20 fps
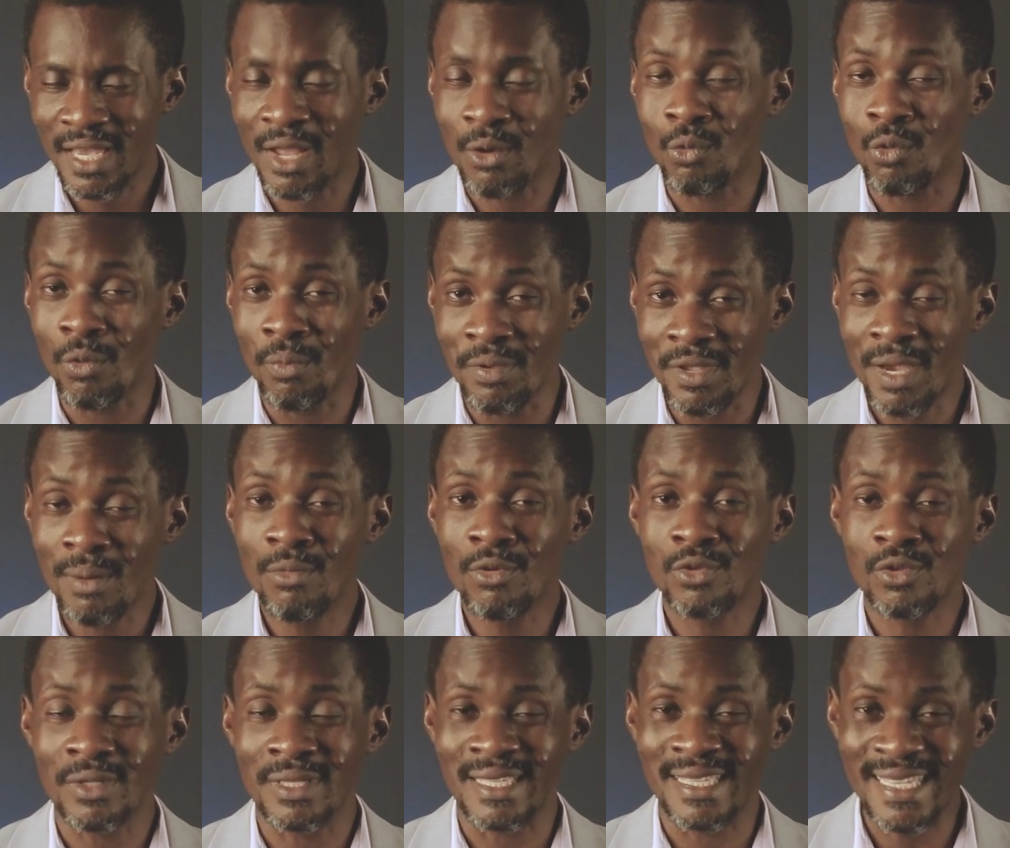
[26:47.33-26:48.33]
and we'll be
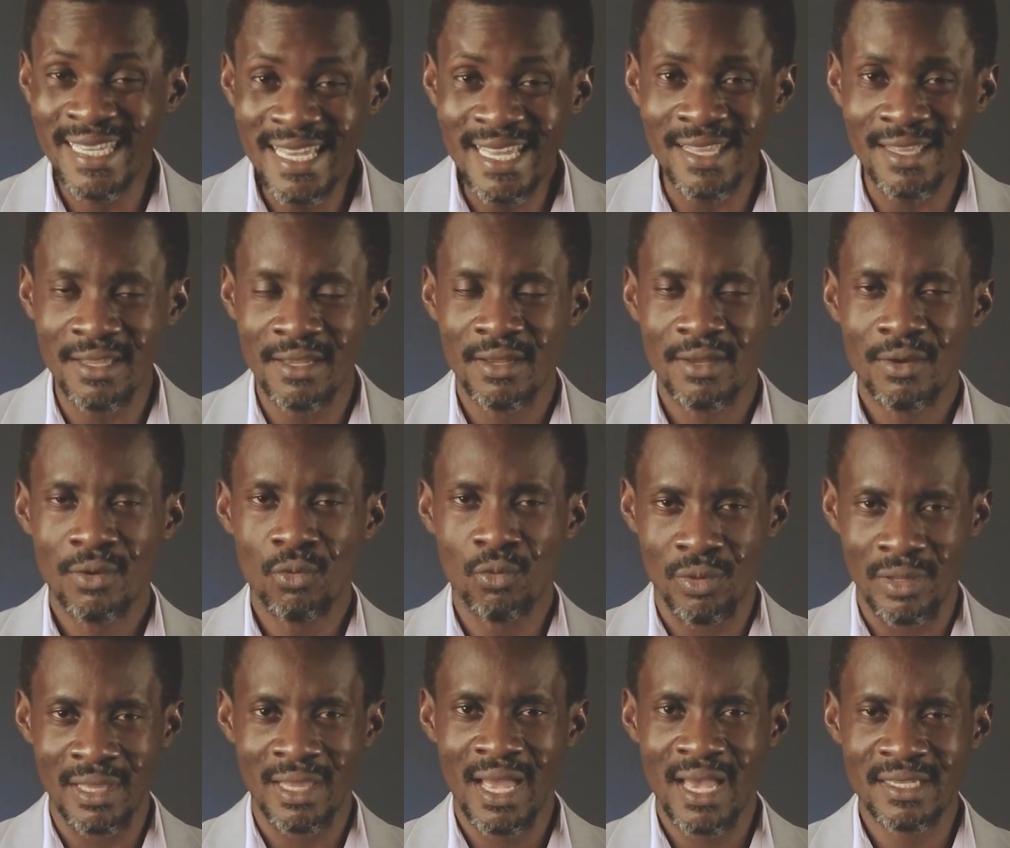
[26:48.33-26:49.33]
able to deal
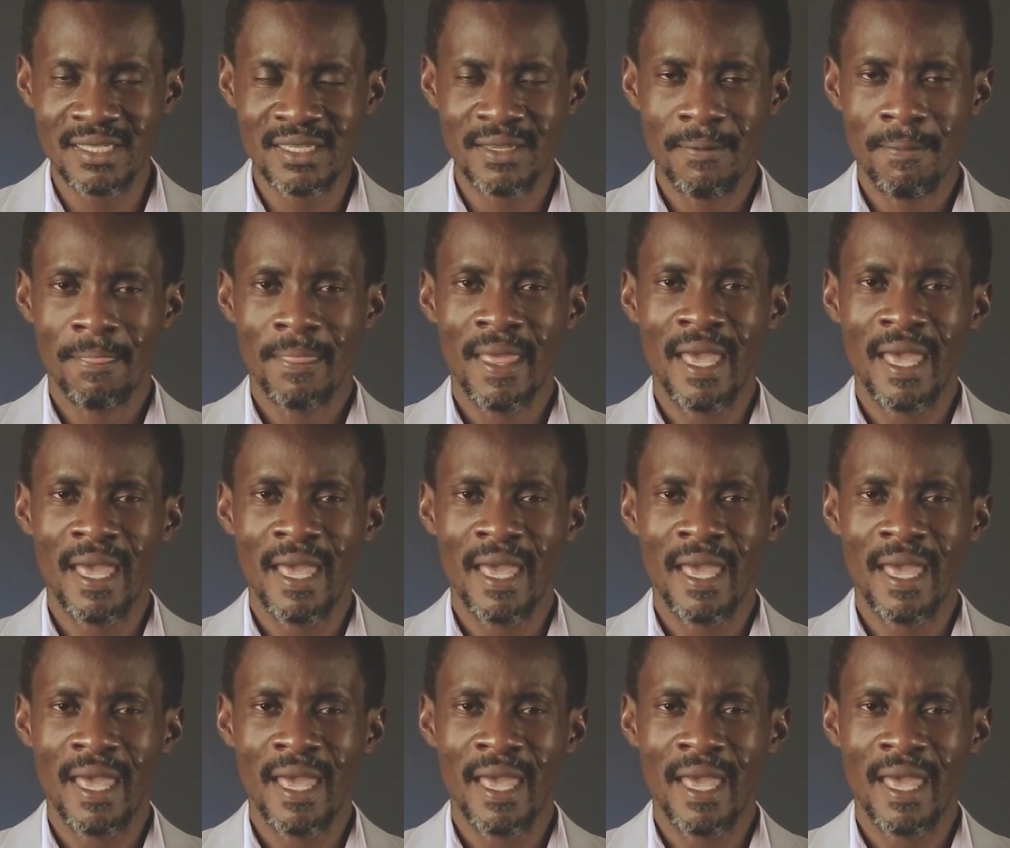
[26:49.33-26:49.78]
with lust.